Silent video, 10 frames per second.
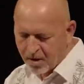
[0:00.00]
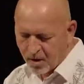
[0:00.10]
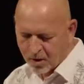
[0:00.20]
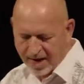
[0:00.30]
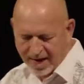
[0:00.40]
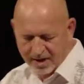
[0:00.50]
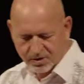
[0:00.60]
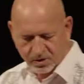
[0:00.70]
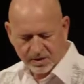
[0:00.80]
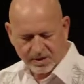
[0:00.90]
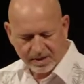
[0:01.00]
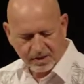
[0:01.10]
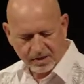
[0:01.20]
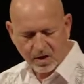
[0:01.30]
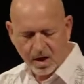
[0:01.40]
Okay, so sons
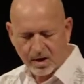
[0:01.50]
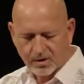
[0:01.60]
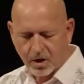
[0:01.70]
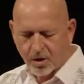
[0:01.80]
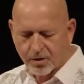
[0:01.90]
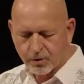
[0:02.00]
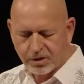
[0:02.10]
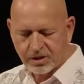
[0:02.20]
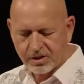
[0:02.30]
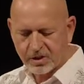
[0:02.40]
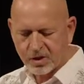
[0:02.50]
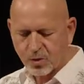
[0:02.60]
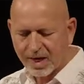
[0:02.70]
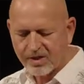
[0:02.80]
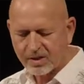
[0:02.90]
and daughters, through Jesus
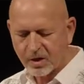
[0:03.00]
Christ in